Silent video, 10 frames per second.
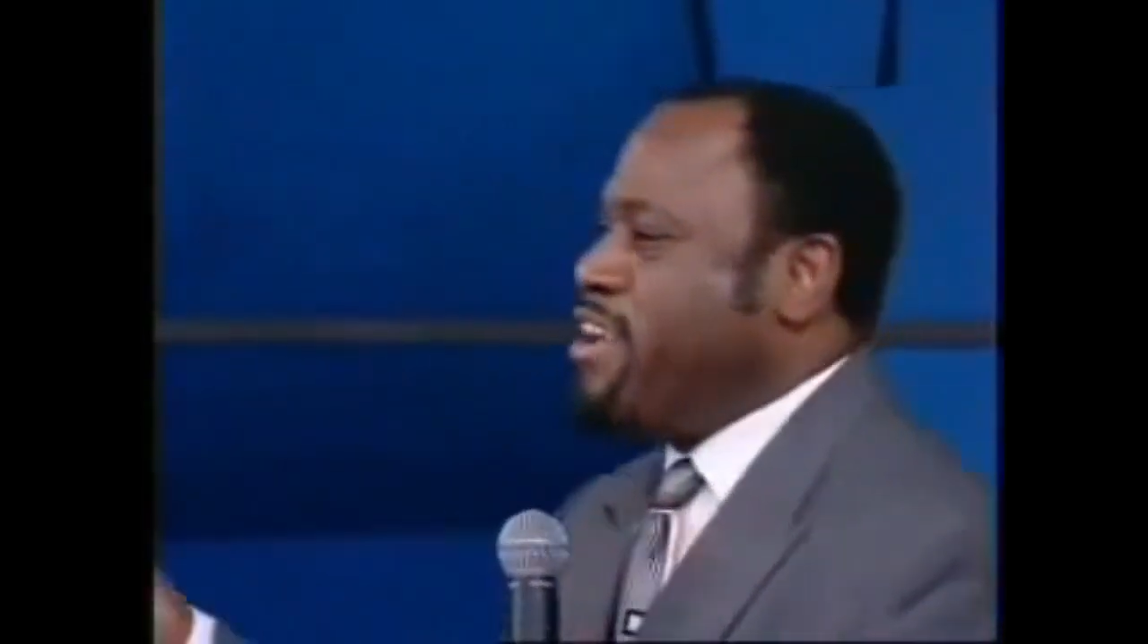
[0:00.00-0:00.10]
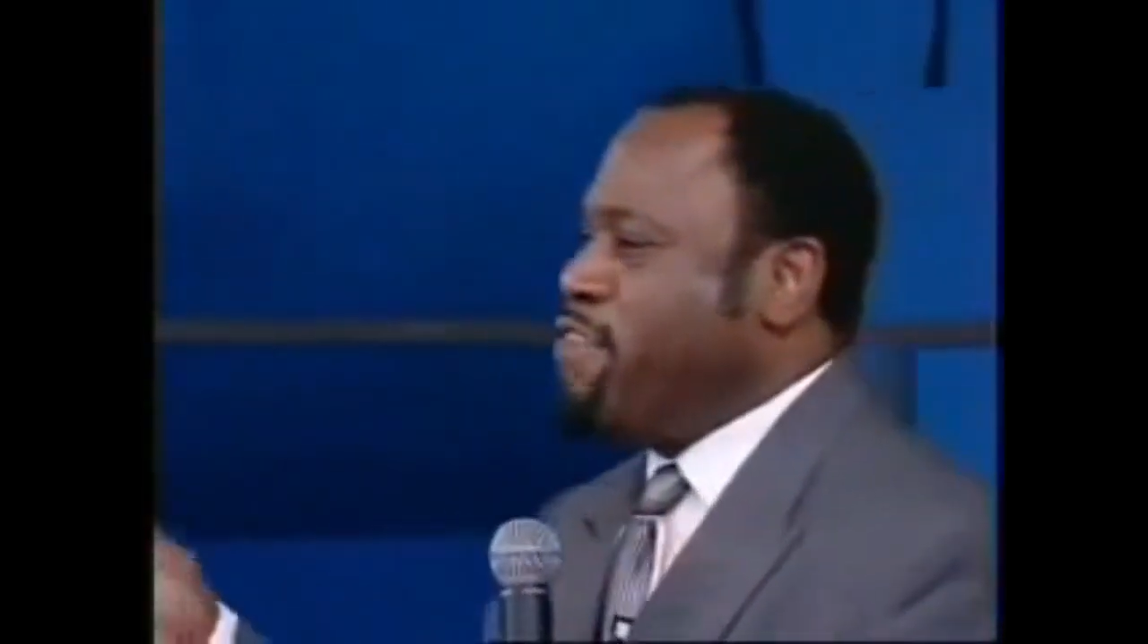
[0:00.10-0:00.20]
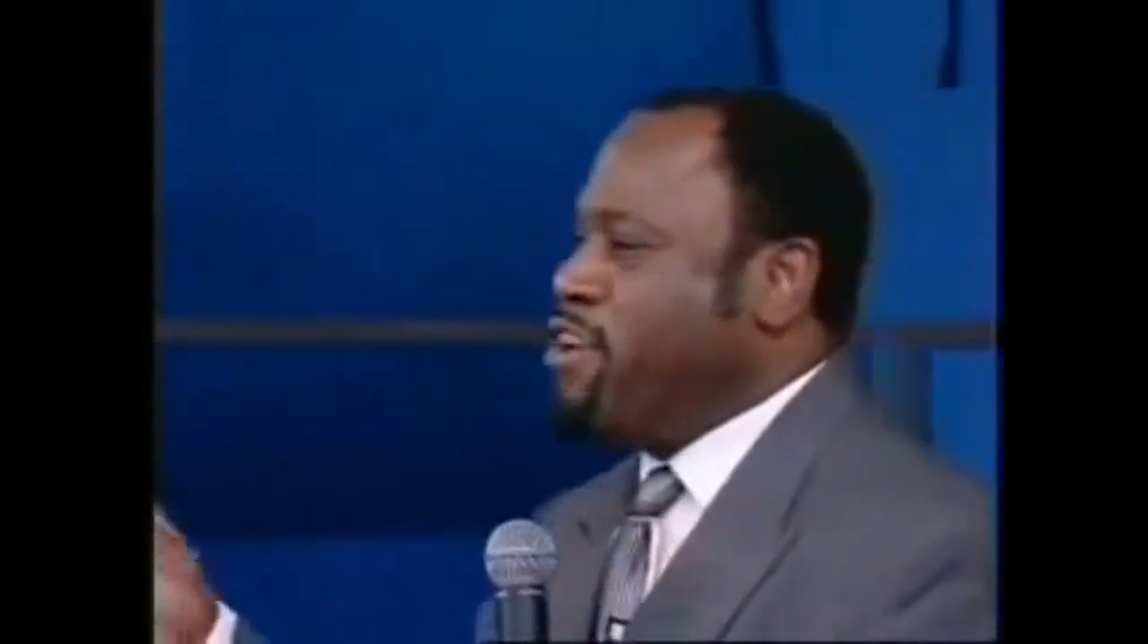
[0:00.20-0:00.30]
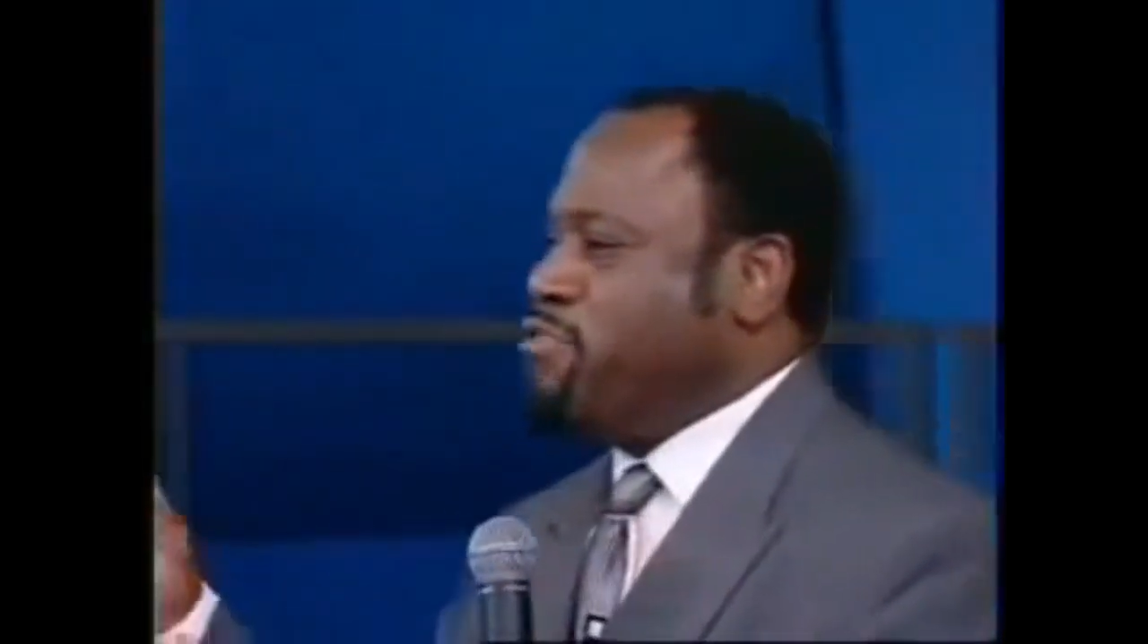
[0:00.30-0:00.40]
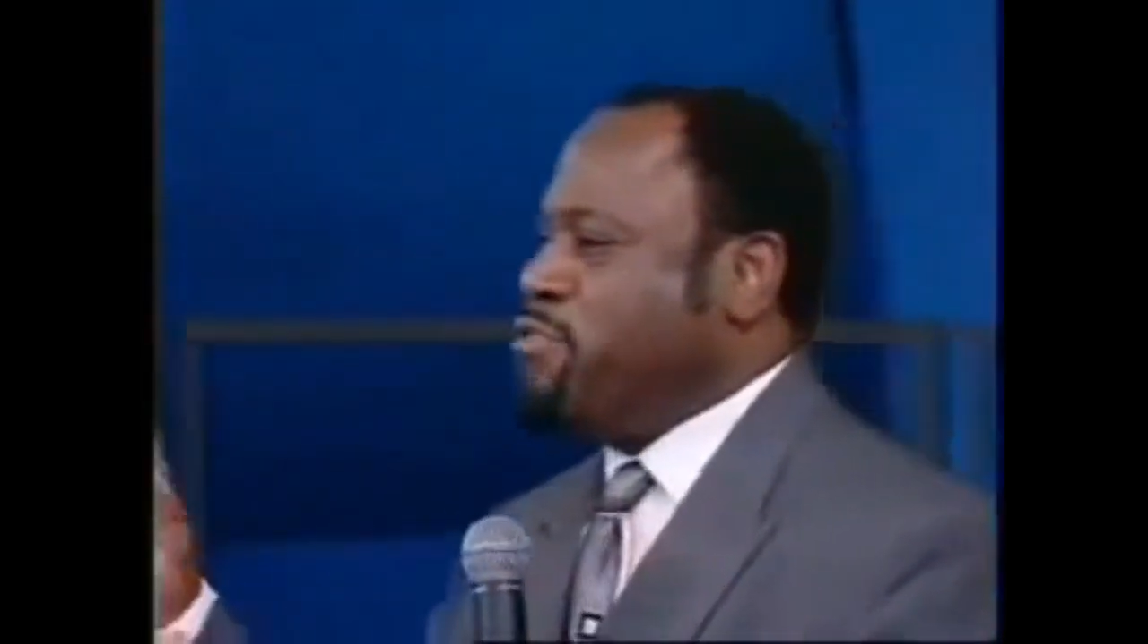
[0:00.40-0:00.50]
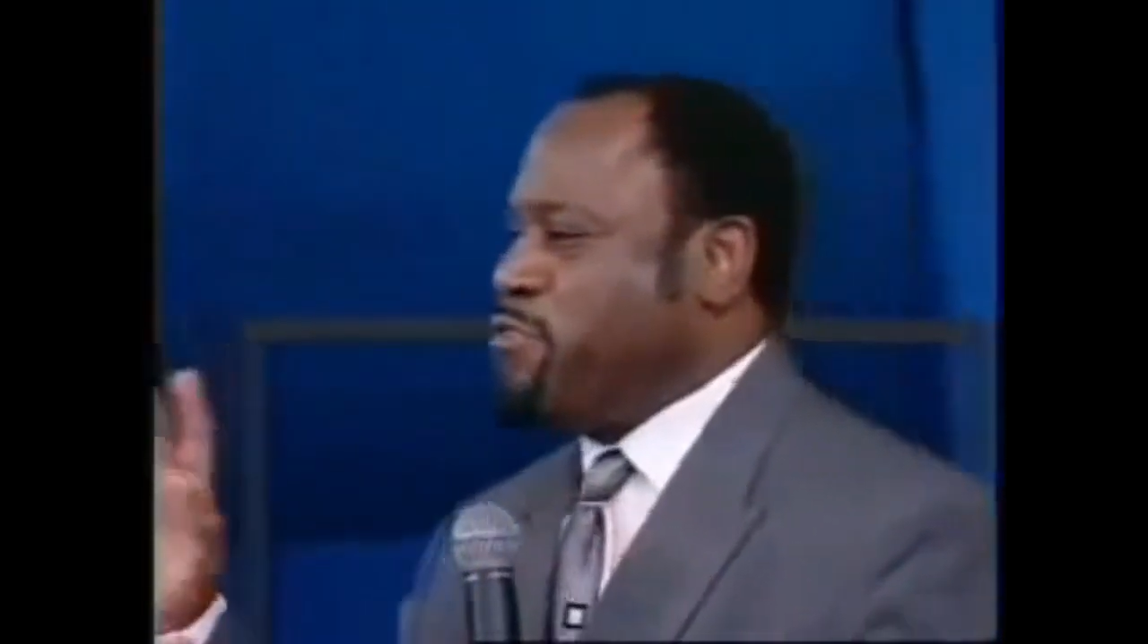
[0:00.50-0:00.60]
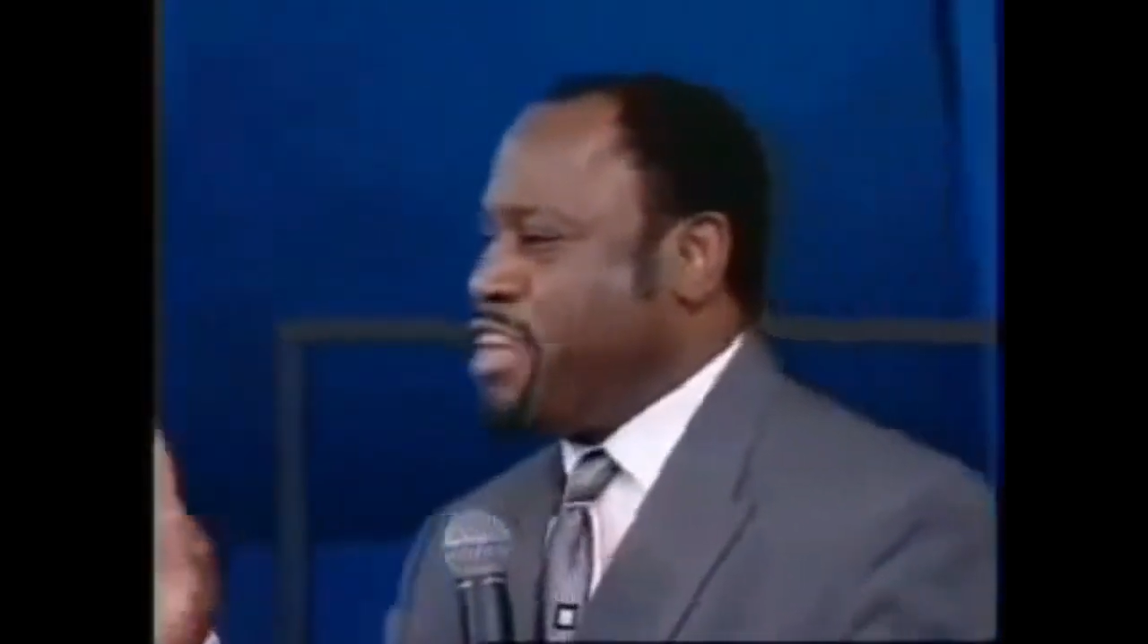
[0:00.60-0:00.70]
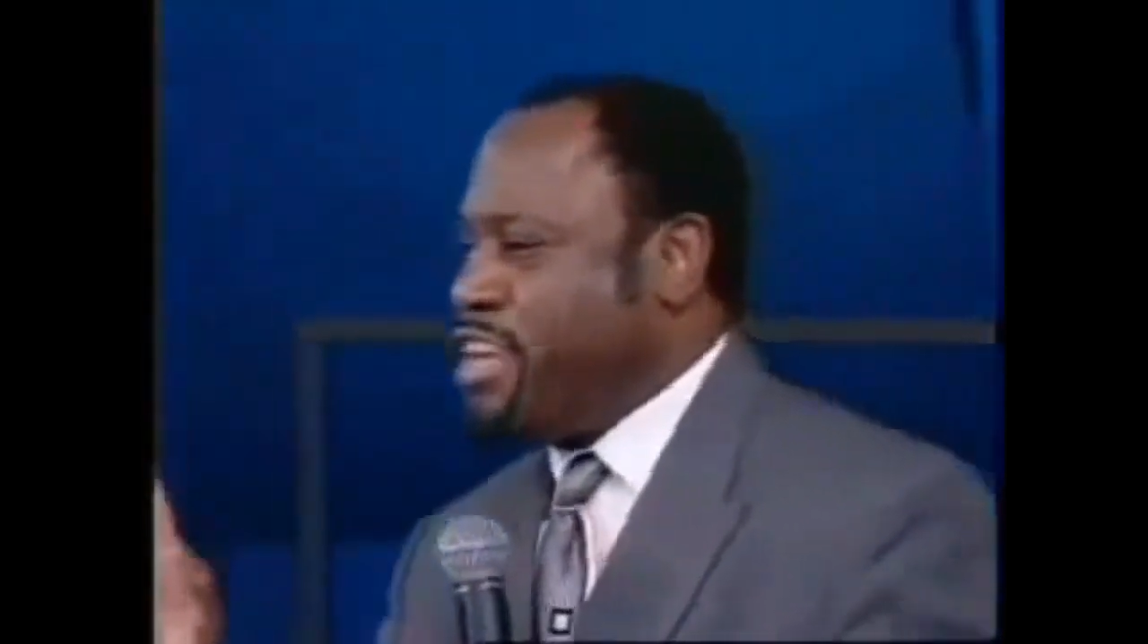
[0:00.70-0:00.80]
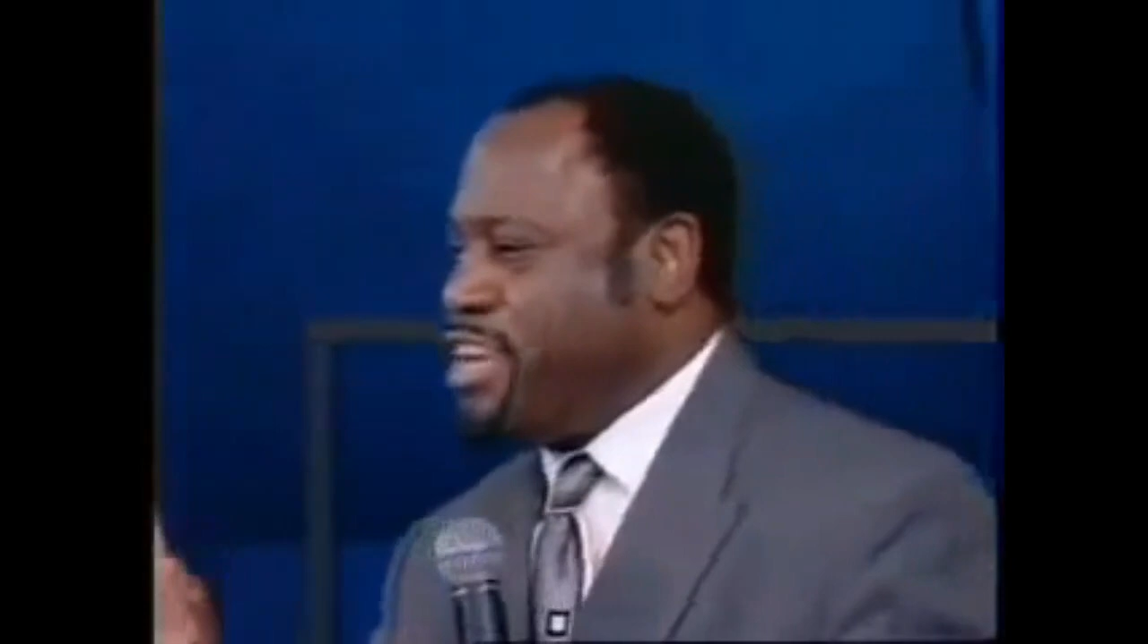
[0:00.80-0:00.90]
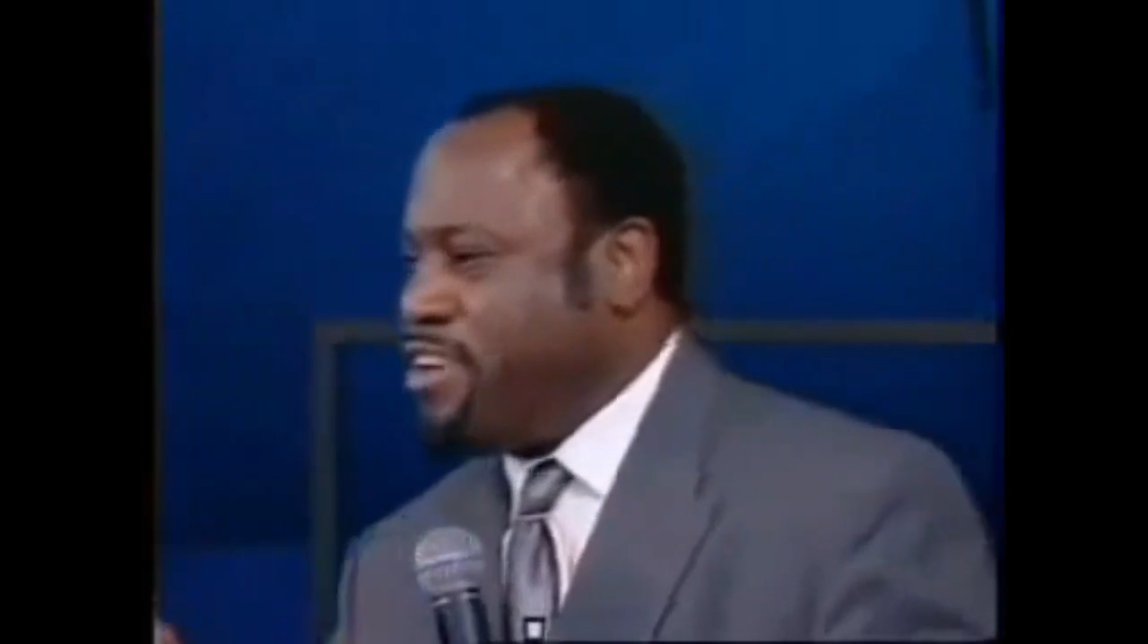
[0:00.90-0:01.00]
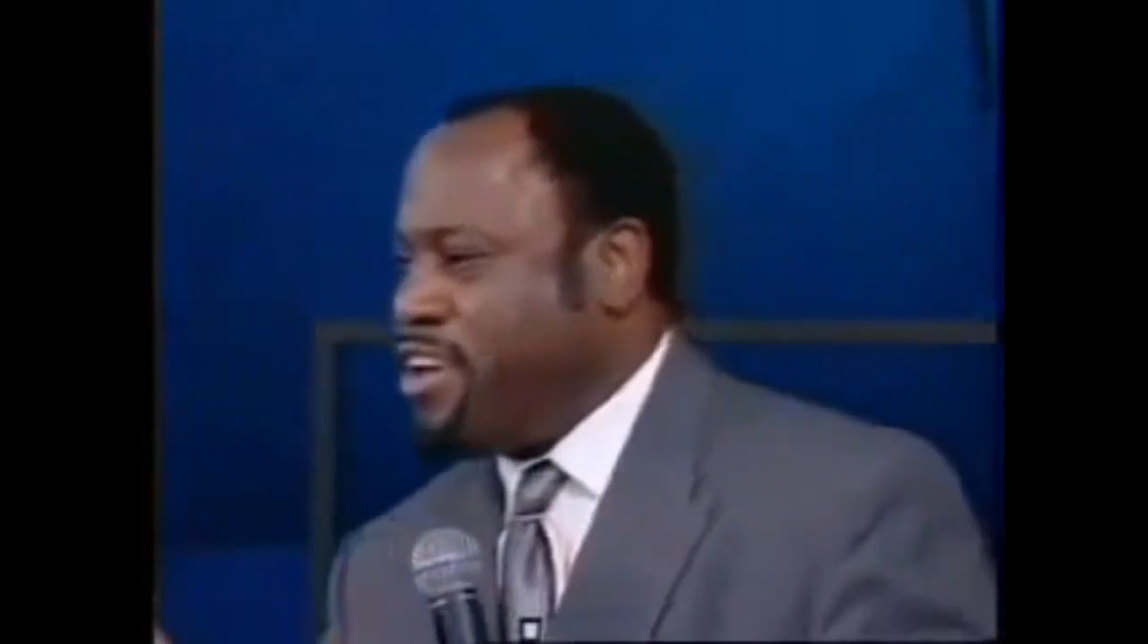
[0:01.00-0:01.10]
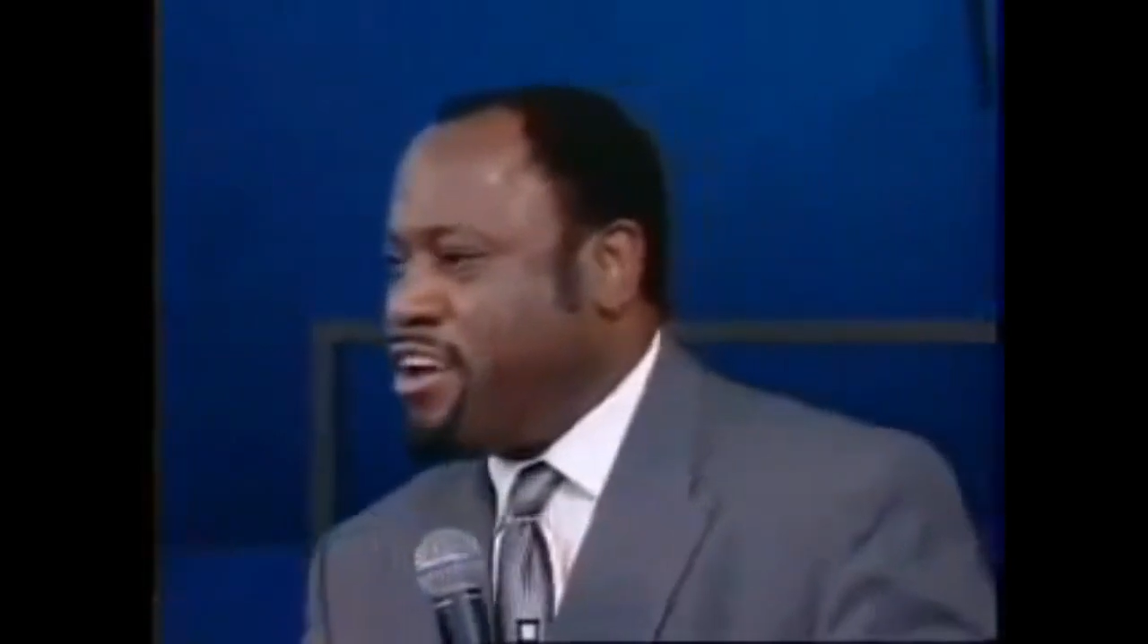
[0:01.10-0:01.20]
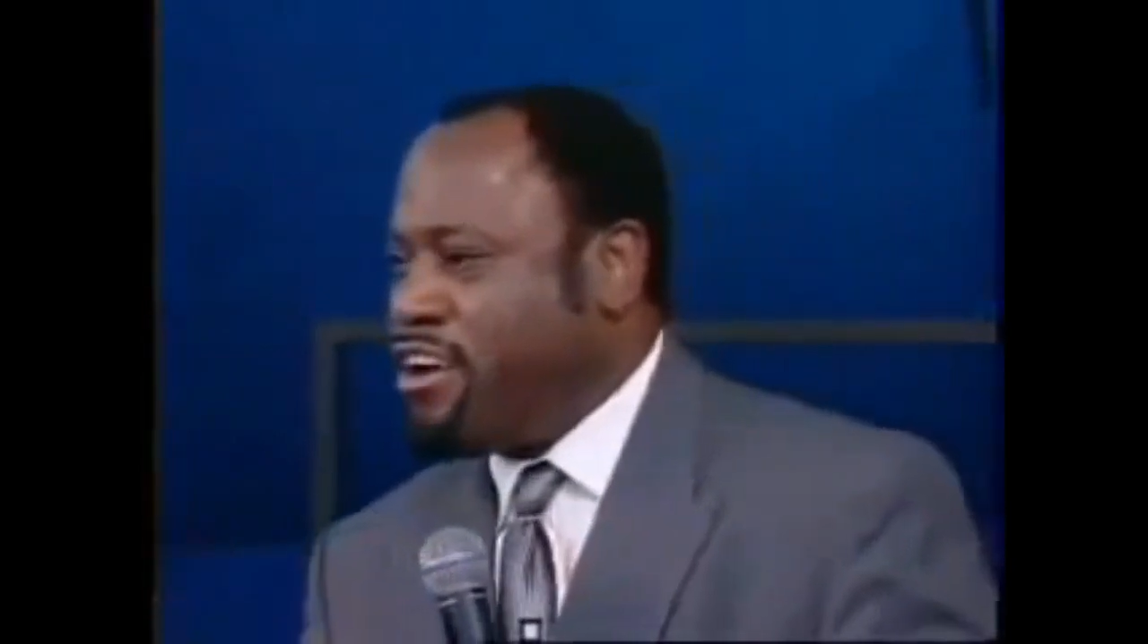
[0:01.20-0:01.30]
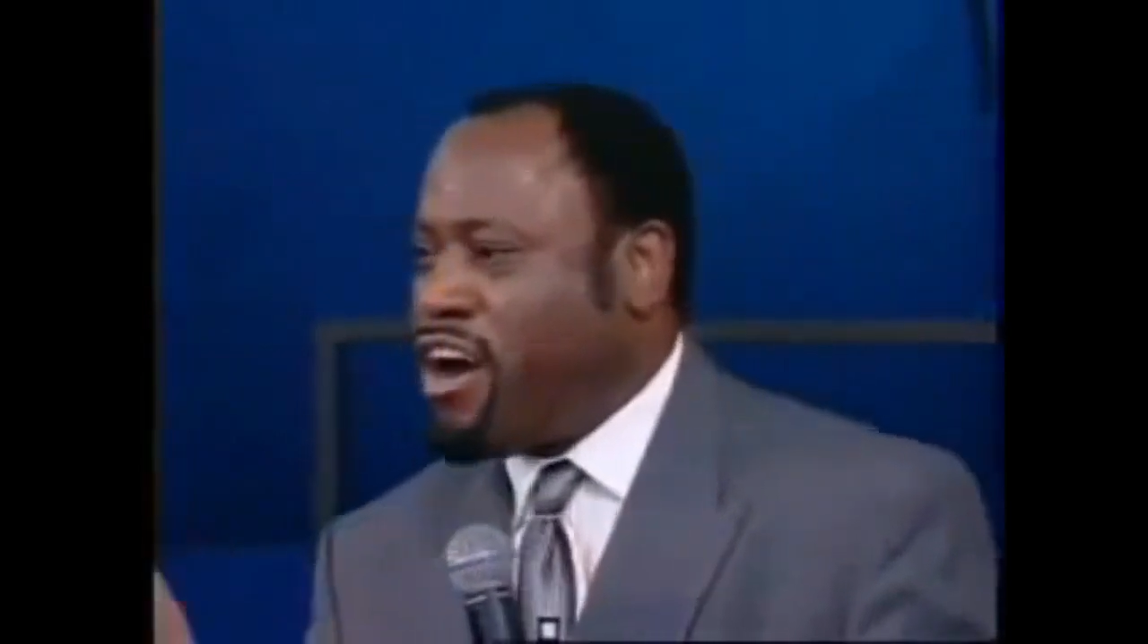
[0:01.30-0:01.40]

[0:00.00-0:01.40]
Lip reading: in verse 15,